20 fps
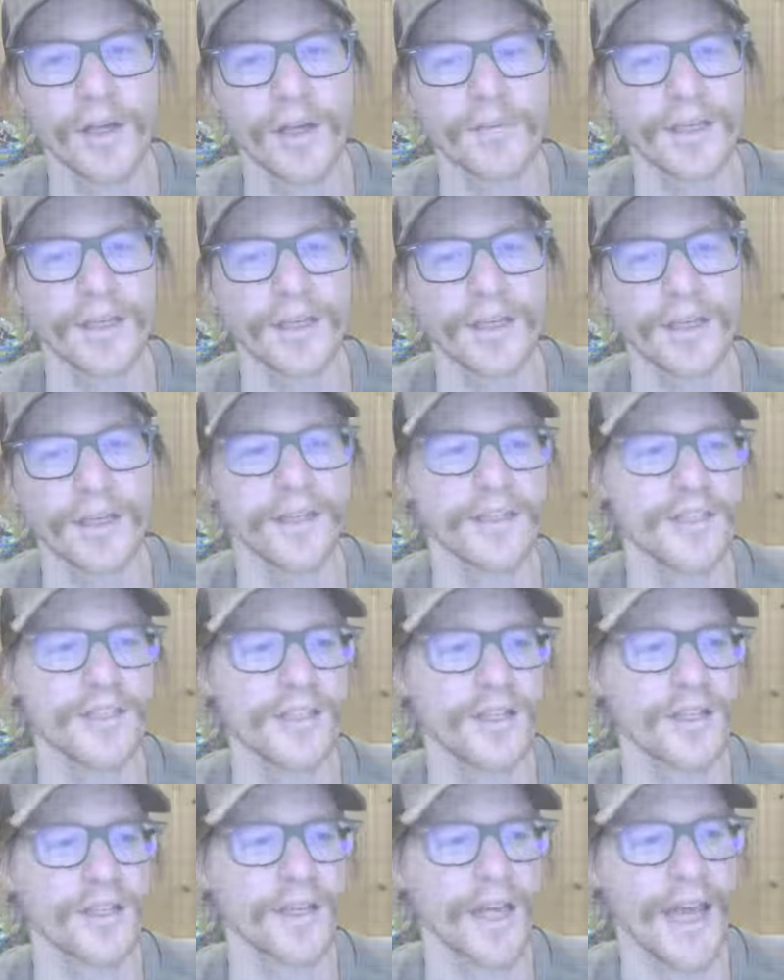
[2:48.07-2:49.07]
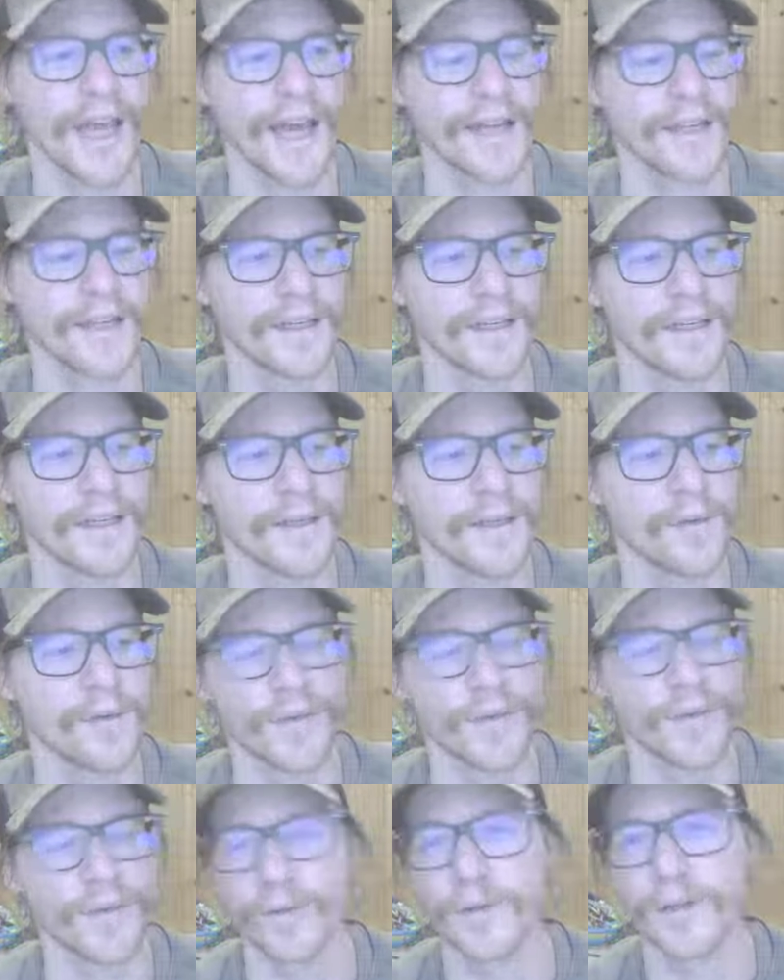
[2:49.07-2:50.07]
being added,
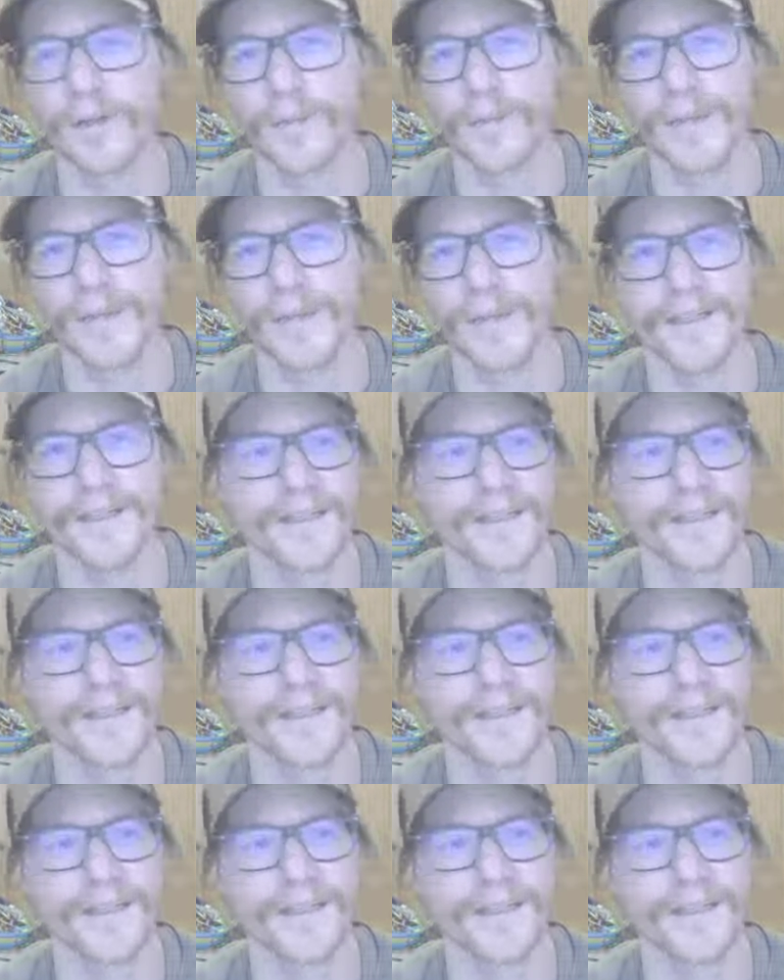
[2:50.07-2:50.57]
what they really mean